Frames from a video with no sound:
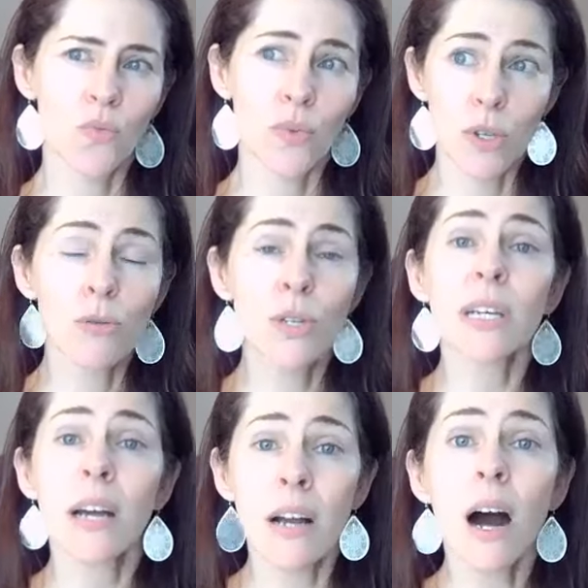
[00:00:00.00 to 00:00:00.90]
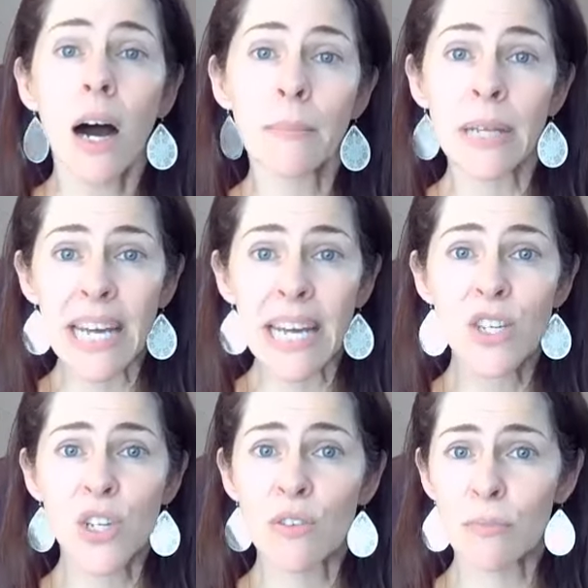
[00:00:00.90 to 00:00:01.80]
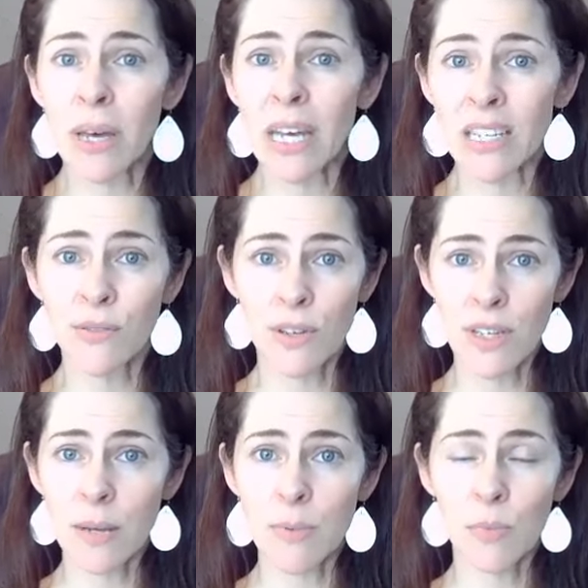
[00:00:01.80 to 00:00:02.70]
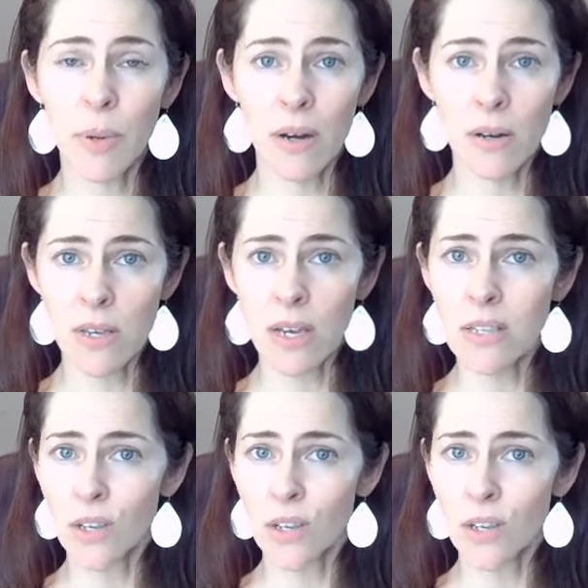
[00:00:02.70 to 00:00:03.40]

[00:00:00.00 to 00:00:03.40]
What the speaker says: usually a combination of many different types of parasites,